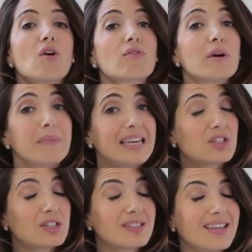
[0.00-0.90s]
Ramit
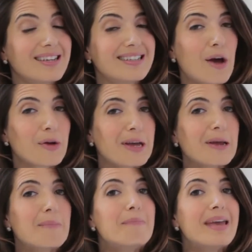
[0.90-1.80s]
just laid down an
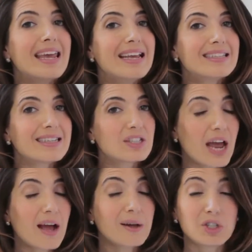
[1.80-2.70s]
amazing
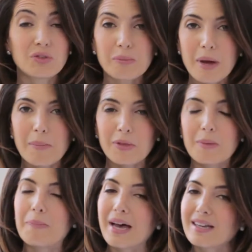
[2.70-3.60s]
challenge, and remember, the
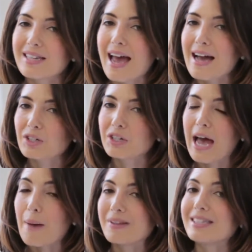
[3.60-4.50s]
best action
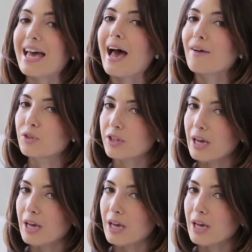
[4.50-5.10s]
happens after the